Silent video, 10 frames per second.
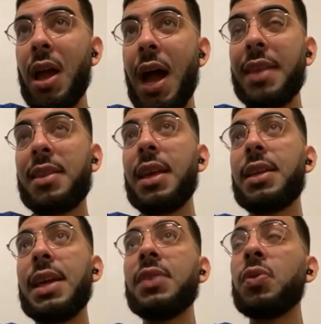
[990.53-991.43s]
I
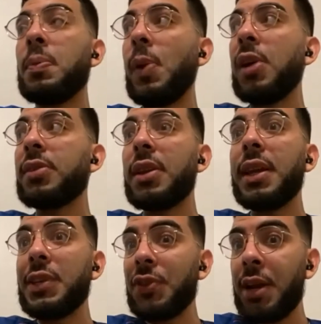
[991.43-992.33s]
think that's what Barca
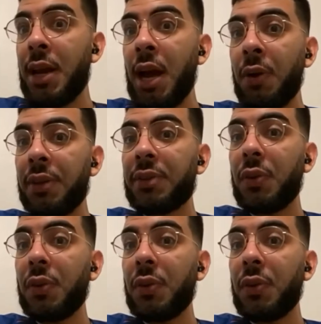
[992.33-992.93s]
needs right now is